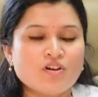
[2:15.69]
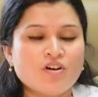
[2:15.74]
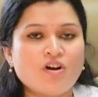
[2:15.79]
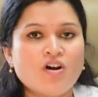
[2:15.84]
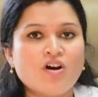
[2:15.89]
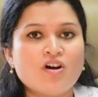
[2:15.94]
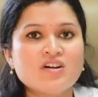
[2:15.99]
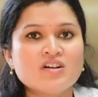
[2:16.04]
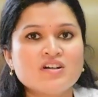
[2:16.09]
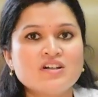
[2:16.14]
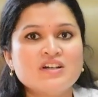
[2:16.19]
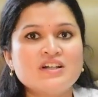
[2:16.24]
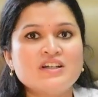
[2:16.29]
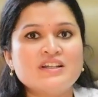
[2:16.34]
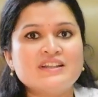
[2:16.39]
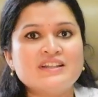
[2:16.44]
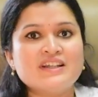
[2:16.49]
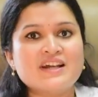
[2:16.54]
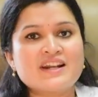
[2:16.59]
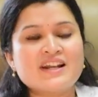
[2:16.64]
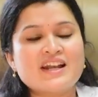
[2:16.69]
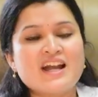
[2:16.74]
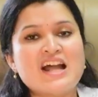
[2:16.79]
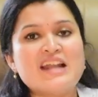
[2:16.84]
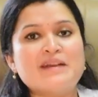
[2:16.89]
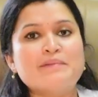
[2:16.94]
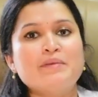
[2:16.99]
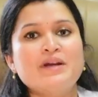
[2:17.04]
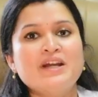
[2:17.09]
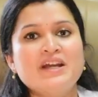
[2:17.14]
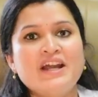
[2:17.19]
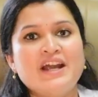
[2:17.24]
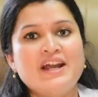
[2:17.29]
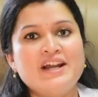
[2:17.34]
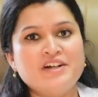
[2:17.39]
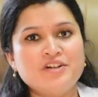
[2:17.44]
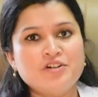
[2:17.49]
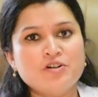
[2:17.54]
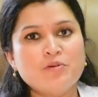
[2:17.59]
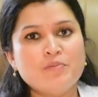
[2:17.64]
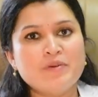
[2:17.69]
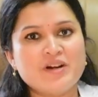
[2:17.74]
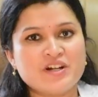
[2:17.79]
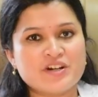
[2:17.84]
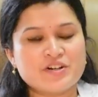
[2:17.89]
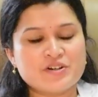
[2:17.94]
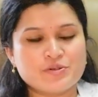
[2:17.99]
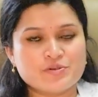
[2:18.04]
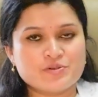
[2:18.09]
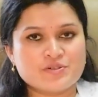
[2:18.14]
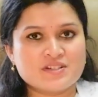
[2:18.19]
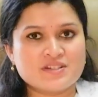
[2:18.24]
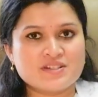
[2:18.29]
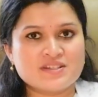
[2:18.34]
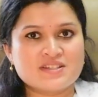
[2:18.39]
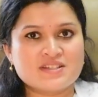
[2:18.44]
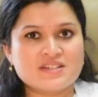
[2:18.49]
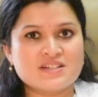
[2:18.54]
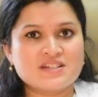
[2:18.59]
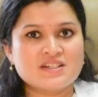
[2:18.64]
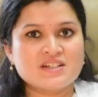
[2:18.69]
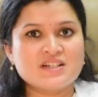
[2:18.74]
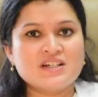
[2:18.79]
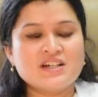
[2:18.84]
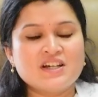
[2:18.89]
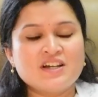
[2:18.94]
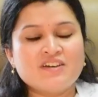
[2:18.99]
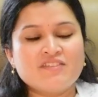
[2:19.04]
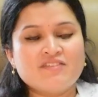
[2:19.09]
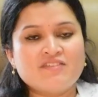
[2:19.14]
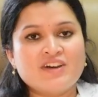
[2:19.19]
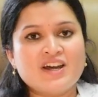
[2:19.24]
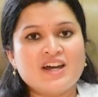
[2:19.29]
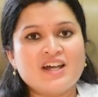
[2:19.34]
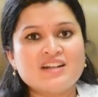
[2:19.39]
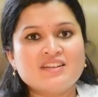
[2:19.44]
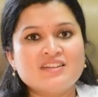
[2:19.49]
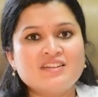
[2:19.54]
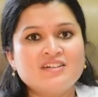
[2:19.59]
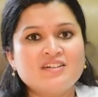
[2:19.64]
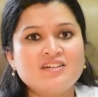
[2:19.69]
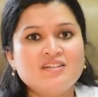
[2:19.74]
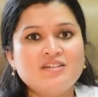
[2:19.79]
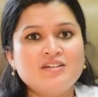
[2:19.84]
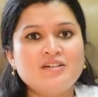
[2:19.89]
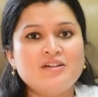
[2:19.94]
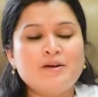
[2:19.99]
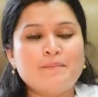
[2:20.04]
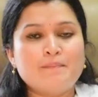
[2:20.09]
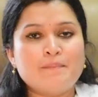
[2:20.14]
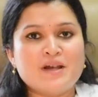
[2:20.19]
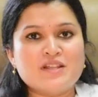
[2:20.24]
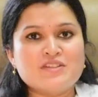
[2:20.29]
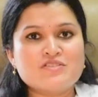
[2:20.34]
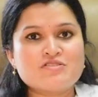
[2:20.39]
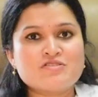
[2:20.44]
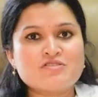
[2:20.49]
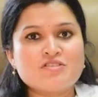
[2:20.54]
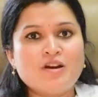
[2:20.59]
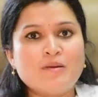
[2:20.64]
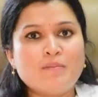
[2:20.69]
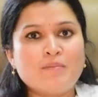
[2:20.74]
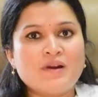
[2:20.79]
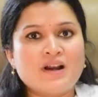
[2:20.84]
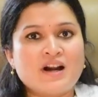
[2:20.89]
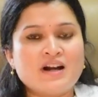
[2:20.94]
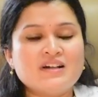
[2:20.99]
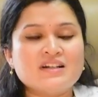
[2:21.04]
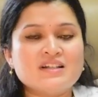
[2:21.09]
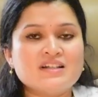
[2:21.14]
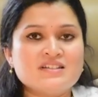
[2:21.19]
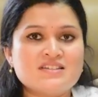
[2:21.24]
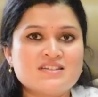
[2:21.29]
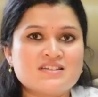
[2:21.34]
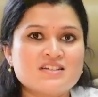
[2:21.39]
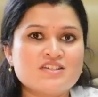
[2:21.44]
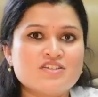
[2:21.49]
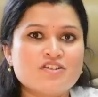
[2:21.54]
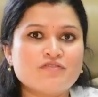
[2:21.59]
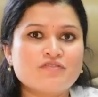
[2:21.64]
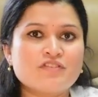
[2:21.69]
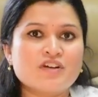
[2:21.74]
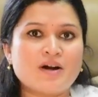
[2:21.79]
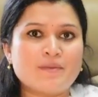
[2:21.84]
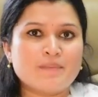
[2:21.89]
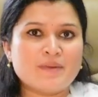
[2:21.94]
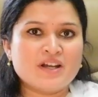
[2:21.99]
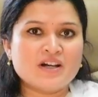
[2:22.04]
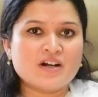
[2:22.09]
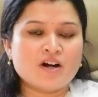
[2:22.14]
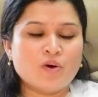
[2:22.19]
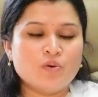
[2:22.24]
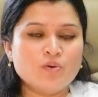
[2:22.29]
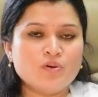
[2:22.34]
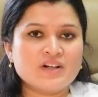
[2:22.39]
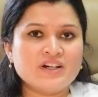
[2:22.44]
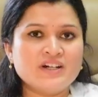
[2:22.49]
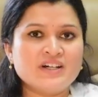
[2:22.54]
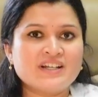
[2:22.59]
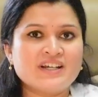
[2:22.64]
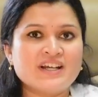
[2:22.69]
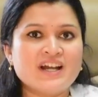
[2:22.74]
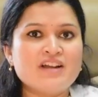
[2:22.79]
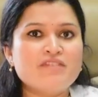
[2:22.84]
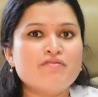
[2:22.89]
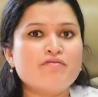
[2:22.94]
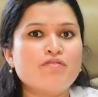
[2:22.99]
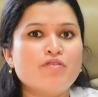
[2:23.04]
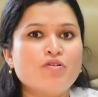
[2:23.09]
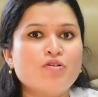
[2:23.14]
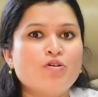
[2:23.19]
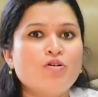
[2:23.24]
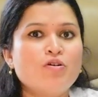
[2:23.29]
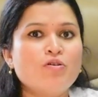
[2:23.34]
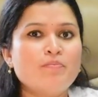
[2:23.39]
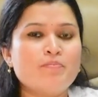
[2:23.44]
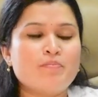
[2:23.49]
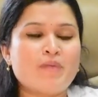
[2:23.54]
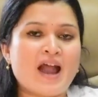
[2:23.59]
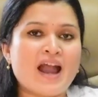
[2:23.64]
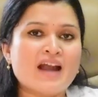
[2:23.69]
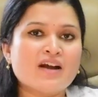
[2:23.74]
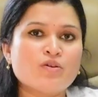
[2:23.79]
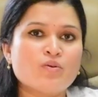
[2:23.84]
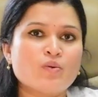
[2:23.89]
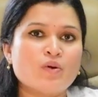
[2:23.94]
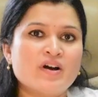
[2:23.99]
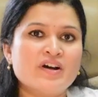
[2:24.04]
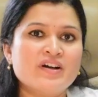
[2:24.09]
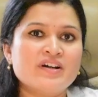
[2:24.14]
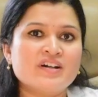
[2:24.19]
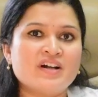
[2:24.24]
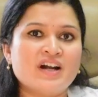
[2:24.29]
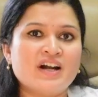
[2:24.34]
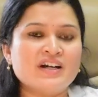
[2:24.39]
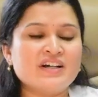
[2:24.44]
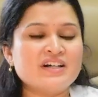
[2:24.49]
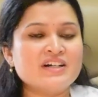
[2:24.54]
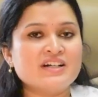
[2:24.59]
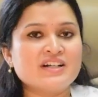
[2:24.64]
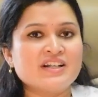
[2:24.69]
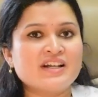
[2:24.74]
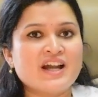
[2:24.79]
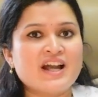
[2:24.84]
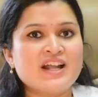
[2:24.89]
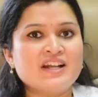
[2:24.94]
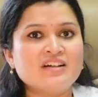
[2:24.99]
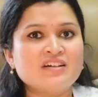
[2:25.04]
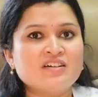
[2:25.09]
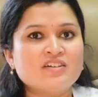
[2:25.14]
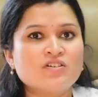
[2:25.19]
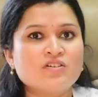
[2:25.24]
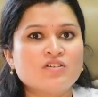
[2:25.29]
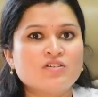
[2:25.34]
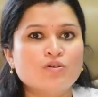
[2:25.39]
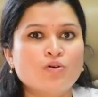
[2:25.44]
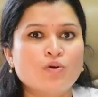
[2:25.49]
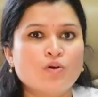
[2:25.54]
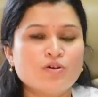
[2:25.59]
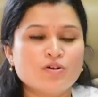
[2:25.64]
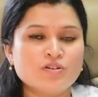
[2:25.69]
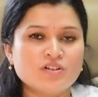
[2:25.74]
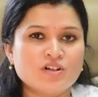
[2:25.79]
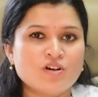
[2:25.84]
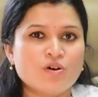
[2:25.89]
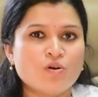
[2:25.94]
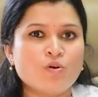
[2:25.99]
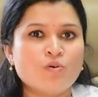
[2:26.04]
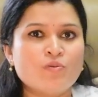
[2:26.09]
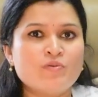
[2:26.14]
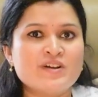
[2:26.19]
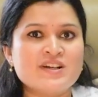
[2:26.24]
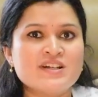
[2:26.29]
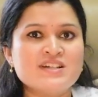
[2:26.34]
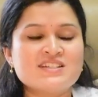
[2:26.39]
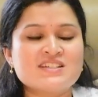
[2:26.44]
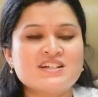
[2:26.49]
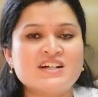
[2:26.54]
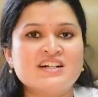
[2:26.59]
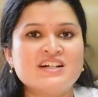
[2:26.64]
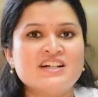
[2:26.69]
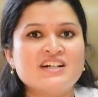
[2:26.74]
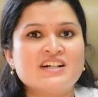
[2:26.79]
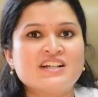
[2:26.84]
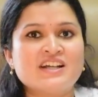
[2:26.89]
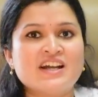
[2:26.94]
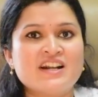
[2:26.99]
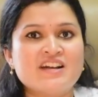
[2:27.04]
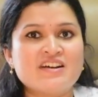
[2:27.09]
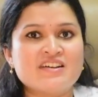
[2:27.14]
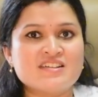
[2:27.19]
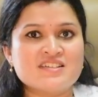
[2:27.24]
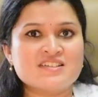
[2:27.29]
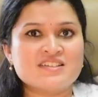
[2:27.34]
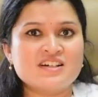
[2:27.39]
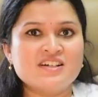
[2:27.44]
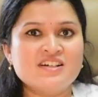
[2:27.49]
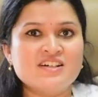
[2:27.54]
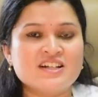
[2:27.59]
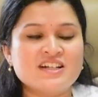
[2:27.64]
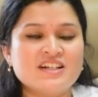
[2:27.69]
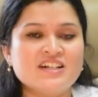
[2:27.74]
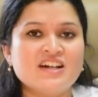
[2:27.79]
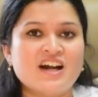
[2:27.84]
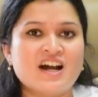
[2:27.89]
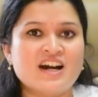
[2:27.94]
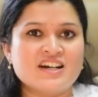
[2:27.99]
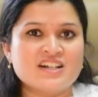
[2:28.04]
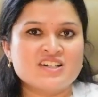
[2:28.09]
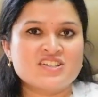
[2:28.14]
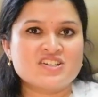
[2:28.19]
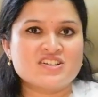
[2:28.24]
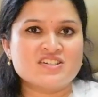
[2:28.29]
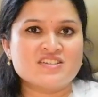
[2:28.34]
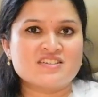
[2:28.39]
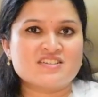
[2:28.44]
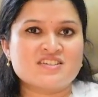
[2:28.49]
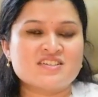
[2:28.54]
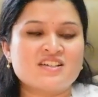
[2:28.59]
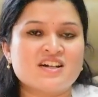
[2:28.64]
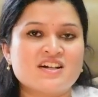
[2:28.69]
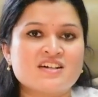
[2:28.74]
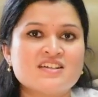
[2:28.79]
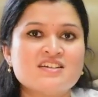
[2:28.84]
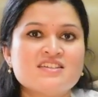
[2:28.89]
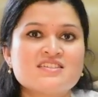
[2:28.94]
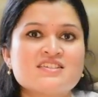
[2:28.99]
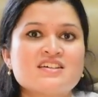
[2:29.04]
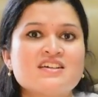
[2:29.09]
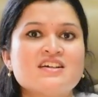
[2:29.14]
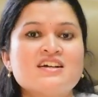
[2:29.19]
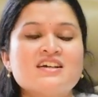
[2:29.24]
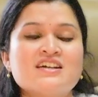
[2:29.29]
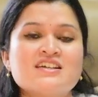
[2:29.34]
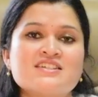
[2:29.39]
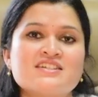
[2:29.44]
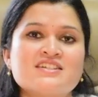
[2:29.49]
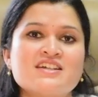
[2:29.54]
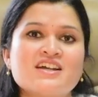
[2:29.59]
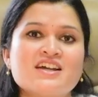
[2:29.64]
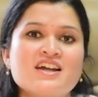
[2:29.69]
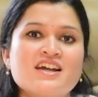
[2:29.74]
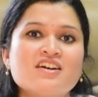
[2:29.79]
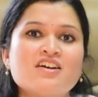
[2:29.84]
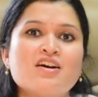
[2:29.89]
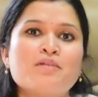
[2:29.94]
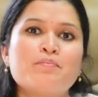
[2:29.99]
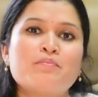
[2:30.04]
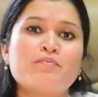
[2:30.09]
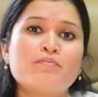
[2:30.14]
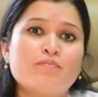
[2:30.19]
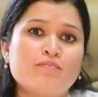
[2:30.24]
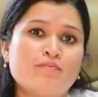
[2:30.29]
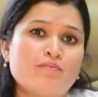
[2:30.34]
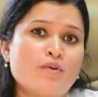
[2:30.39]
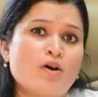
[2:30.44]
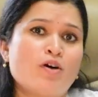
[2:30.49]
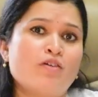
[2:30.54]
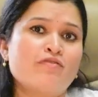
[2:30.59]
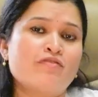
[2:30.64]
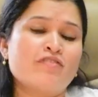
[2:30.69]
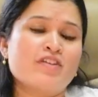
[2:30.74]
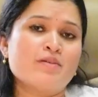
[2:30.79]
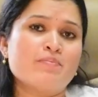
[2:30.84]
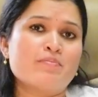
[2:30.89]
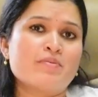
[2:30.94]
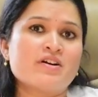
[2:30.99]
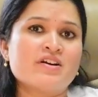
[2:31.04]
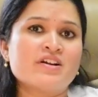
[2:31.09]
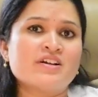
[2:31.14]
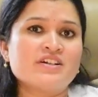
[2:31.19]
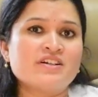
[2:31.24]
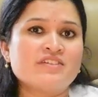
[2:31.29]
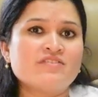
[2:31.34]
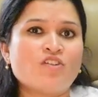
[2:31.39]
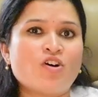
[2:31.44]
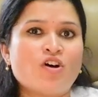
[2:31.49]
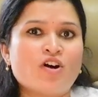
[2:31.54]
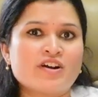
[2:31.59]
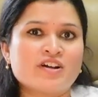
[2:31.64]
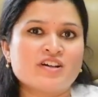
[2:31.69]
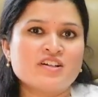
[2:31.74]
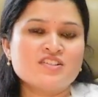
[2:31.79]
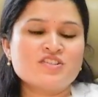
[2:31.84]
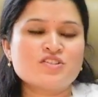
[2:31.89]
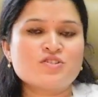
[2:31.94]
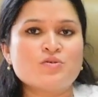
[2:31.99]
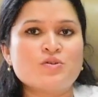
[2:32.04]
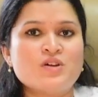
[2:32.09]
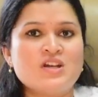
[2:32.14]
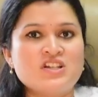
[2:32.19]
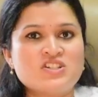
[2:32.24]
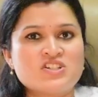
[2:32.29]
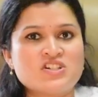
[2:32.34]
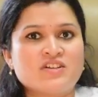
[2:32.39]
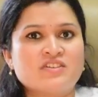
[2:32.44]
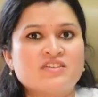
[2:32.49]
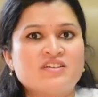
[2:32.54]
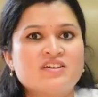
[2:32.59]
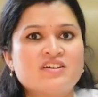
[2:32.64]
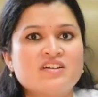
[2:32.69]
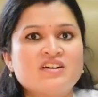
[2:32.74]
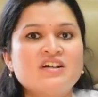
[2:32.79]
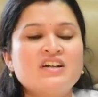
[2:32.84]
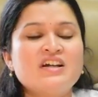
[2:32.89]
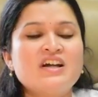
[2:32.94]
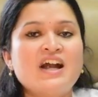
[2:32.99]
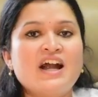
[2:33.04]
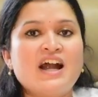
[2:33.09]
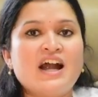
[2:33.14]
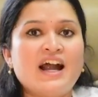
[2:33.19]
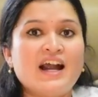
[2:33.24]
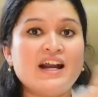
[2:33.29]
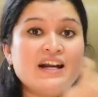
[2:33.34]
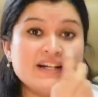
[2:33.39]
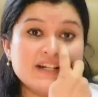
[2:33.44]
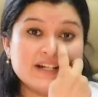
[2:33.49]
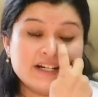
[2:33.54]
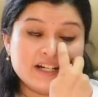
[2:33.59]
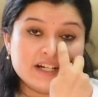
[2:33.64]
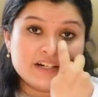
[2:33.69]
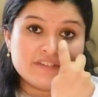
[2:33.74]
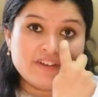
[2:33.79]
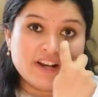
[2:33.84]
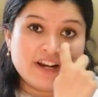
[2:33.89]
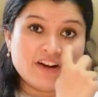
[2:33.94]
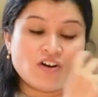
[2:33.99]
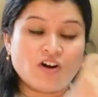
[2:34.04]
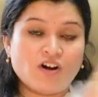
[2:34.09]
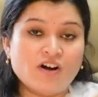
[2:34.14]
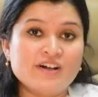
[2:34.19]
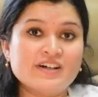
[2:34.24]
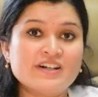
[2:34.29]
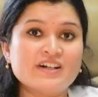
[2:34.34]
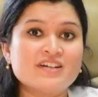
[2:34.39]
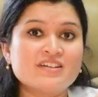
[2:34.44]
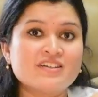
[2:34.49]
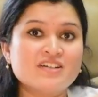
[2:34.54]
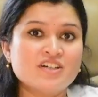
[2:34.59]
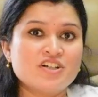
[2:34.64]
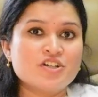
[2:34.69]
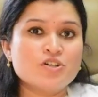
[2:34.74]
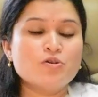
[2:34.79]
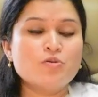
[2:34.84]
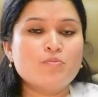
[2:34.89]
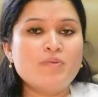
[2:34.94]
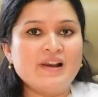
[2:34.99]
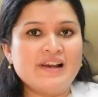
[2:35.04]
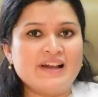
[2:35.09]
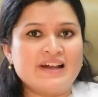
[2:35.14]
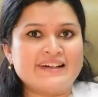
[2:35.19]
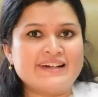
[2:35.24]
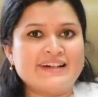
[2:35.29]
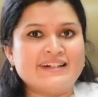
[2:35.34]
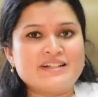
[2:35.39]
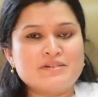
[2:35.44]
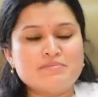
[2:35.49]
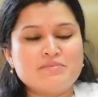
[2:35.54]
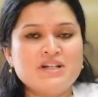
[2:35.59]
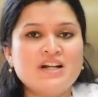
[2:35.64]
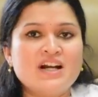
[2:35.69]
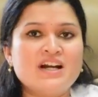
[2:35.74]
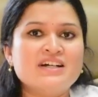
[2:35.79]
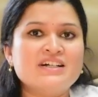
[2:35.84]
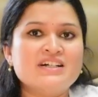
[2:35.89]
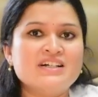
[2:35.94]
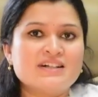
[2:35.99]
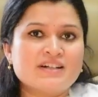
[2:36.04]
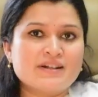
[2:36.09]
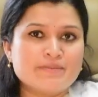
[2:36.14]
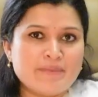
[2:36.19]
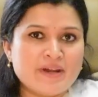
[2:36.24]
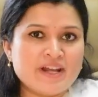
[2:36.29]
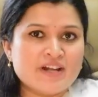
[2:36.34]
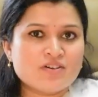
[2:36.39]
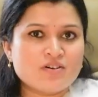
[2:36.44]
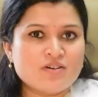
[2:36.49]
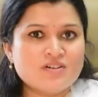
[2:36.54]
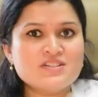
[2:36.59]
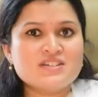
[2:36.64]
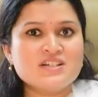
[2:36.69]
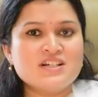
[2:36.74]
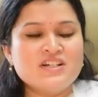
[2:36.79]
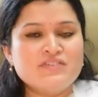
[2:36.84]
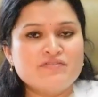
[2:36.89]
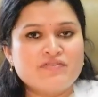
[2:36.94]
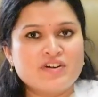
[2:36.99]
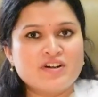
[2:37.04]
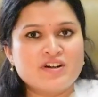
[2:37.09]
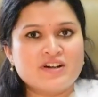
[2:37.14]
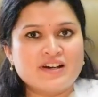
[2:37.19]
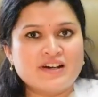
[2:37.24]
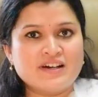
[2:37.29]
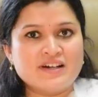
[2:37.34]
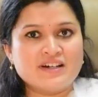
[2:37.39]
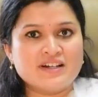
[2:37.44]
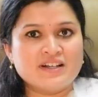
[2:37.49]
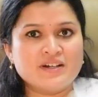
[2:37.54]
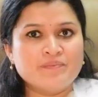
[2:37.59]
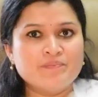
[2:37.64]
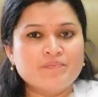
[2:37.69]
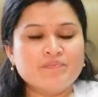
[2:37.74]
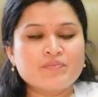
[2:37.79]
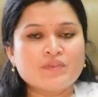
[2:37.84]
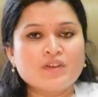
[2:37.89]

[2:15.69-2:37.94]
Or there can be endometriosis, where the menstrual blood, instead of coming out, it can flow backward and it can go to the ovaries and it can result in adhesions, that is sticking up of reproductive organs to each other, and it will alter the tubal anatomy and it may cause infertility.